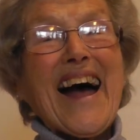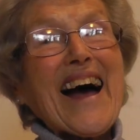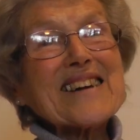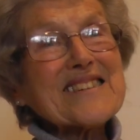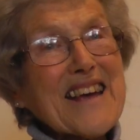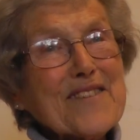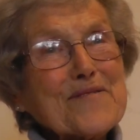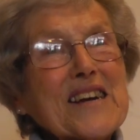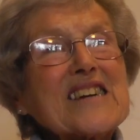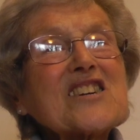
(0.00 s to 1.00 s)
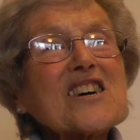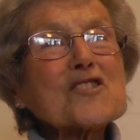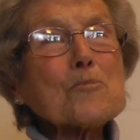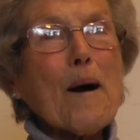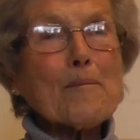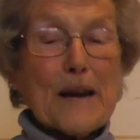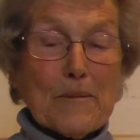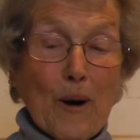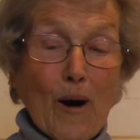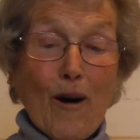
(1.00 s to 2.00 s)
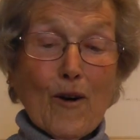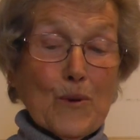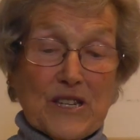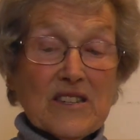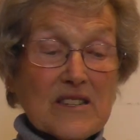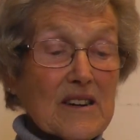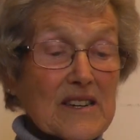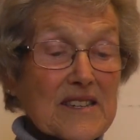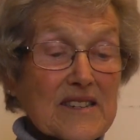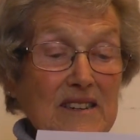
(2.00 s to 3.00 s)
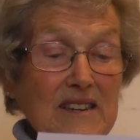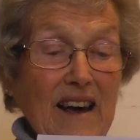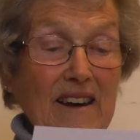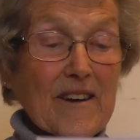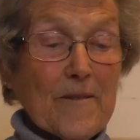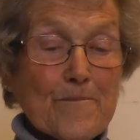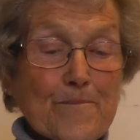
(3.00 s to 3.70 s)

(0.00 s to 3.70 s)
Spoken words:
and saved it as a public park, which it still is today.